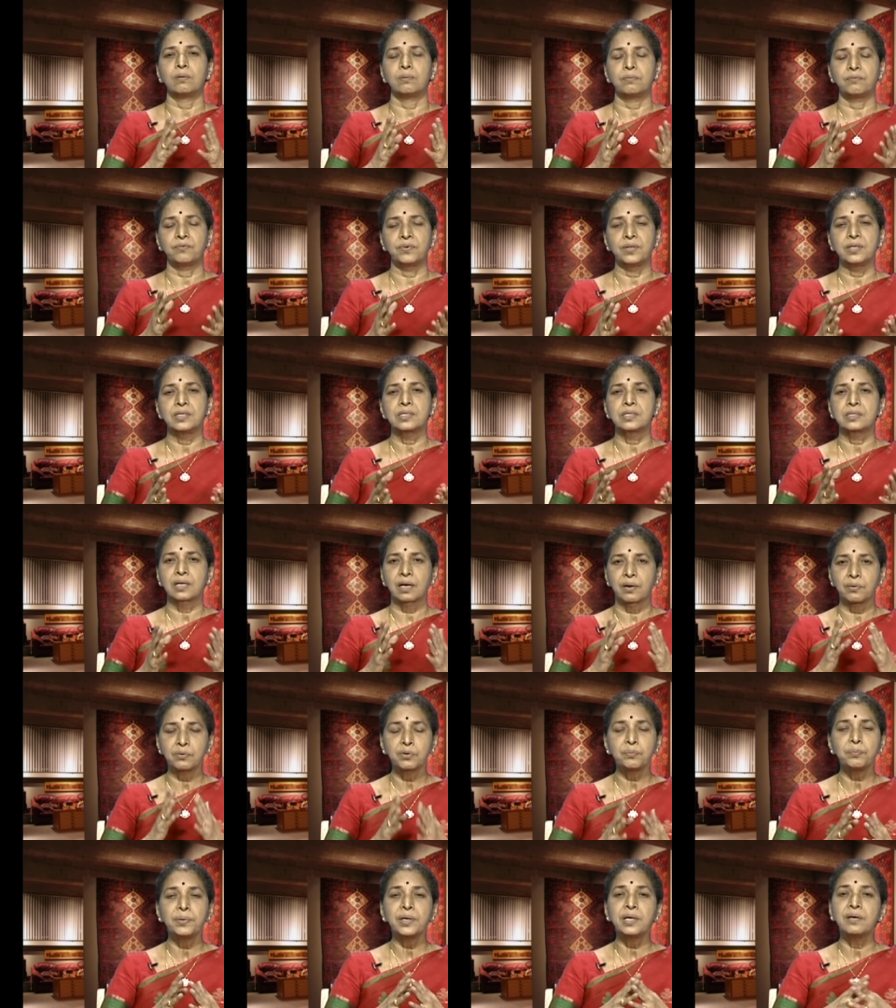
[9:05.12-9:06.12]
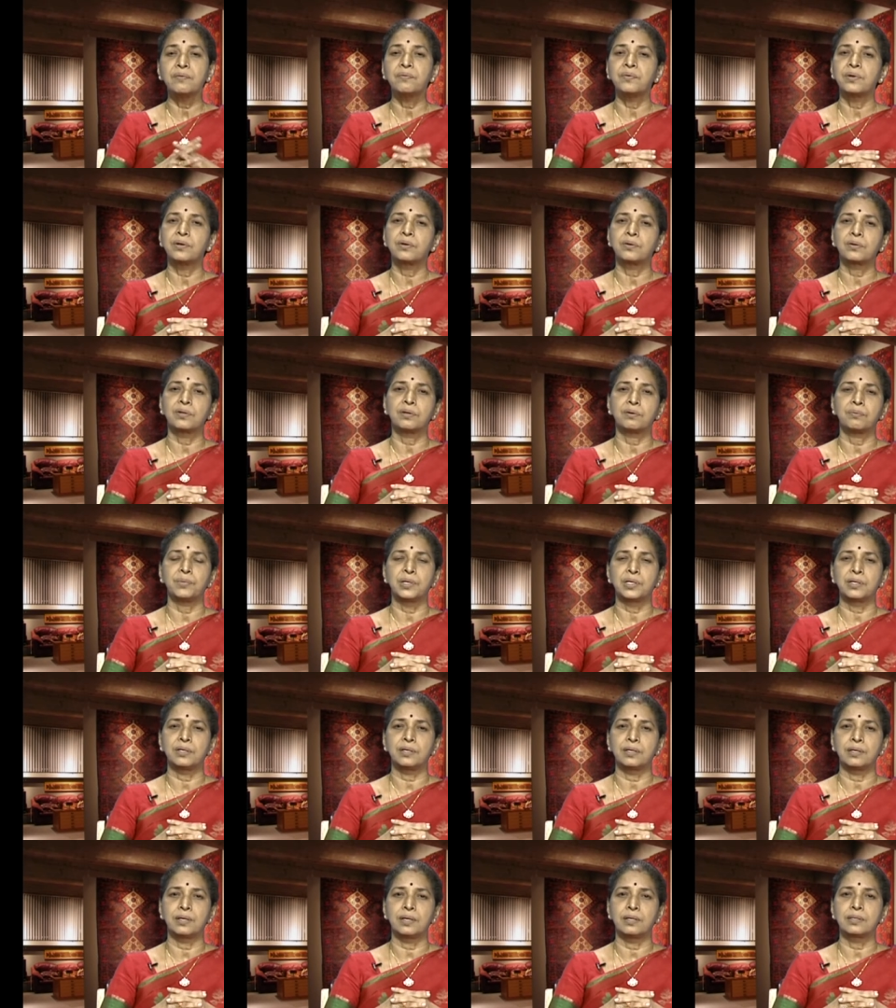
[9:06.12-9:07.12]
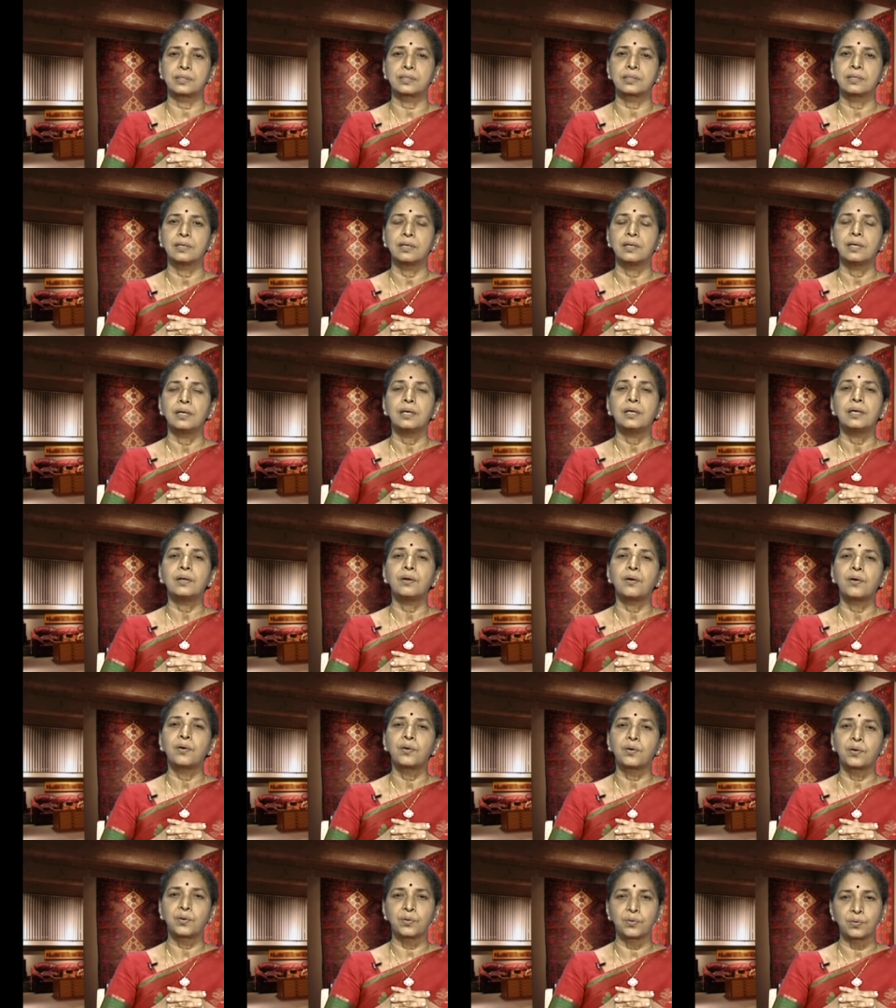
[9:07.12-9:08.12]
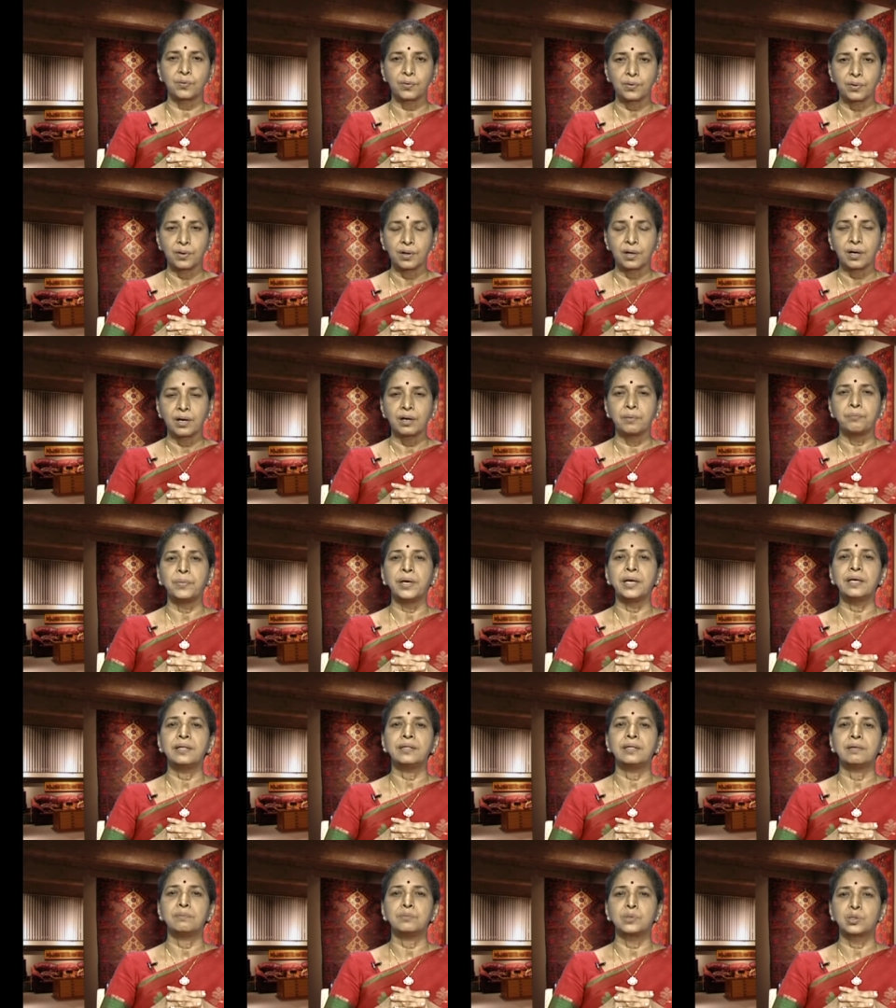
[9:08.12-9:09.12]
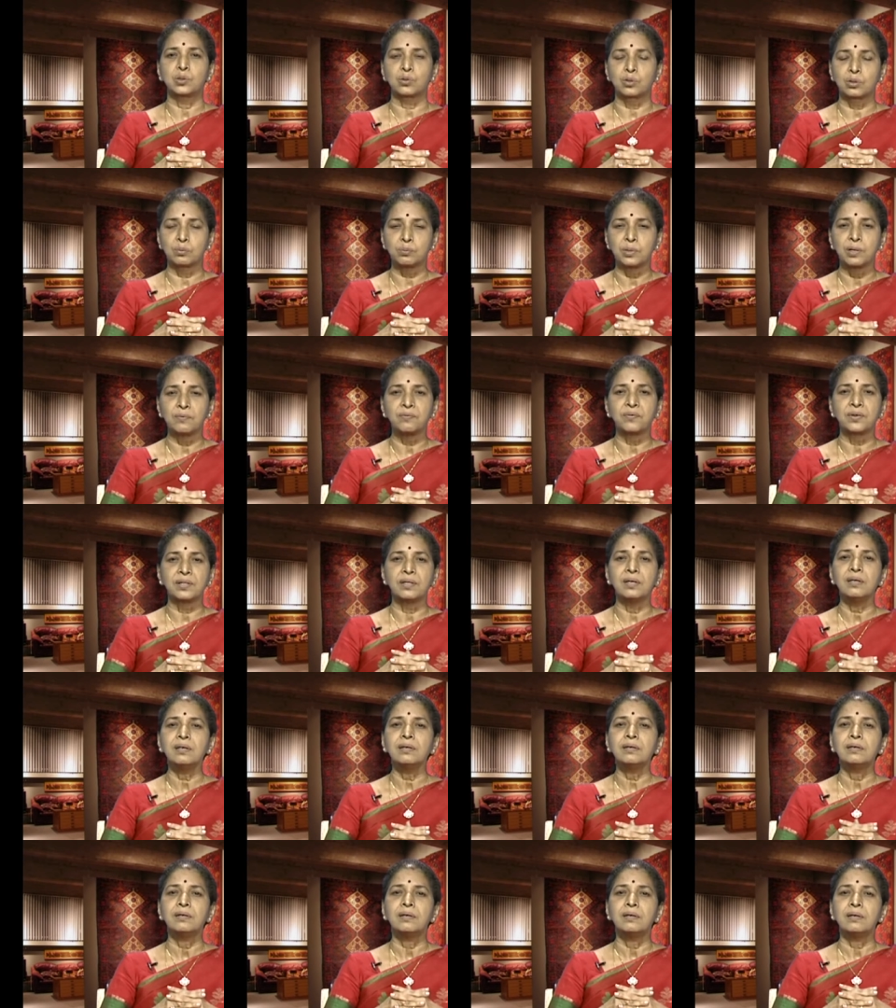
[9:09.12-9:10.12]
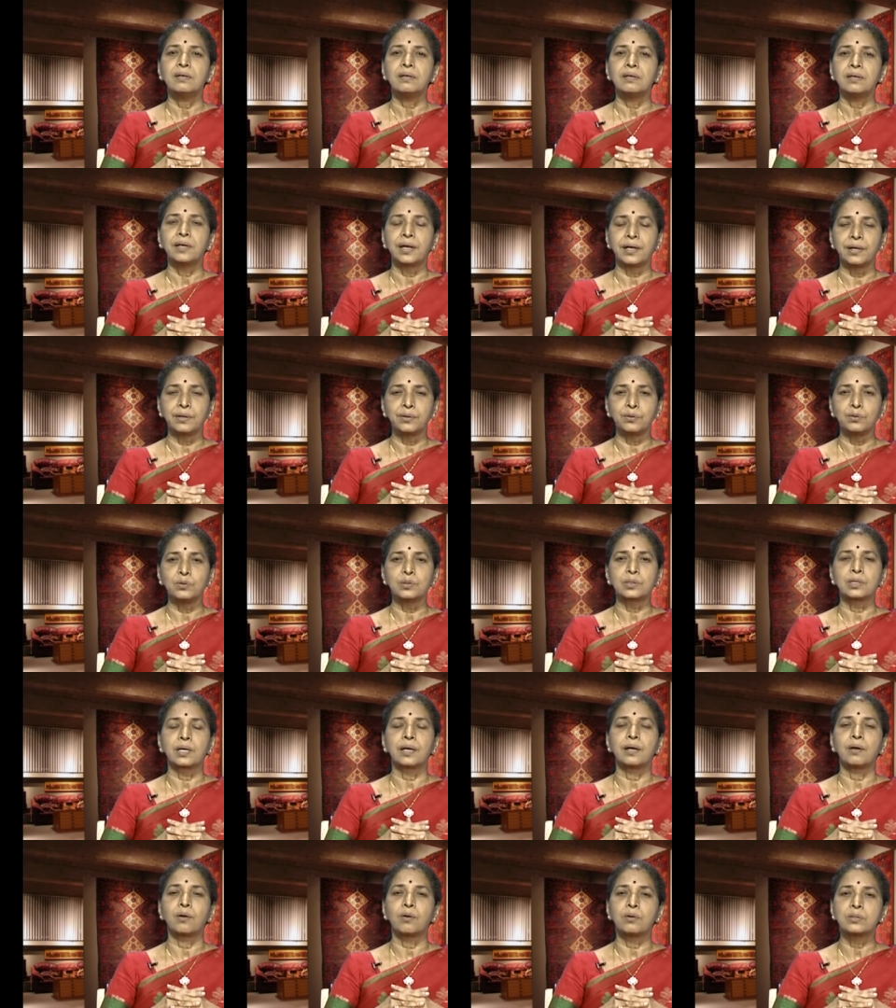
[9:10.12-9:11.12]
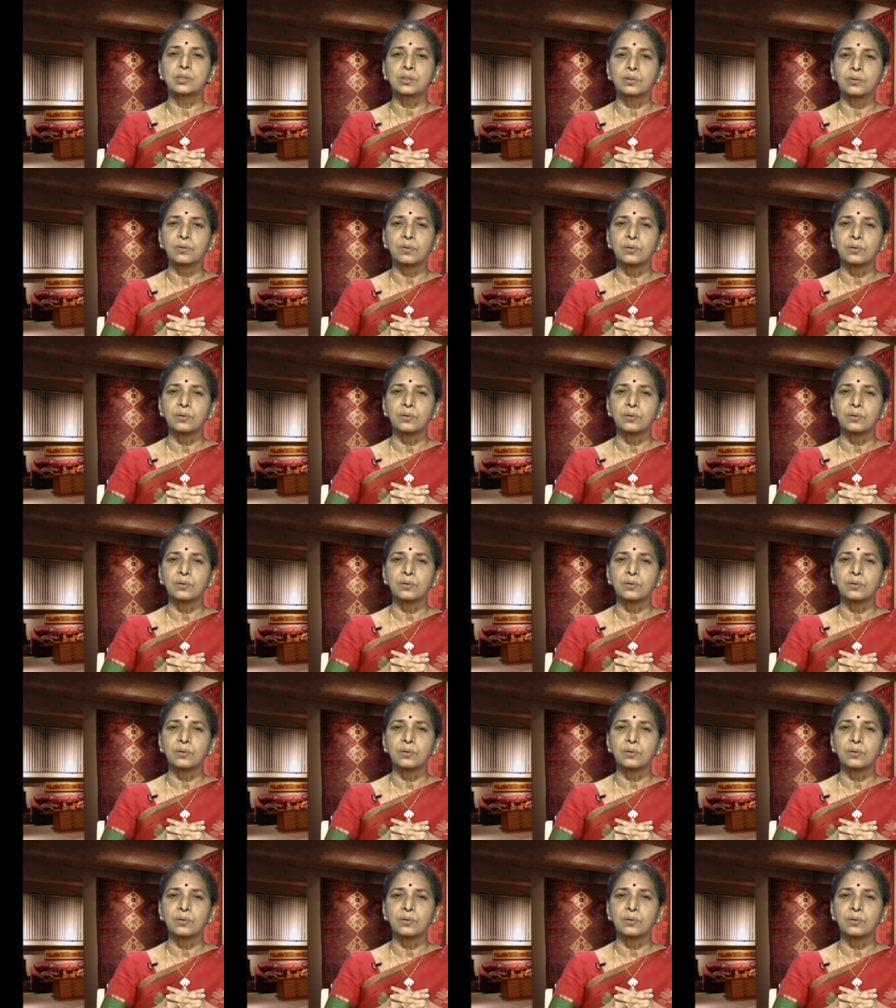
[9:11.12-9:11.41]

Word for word: finishes have to be given to the materials in order to make them suitable for the end use and also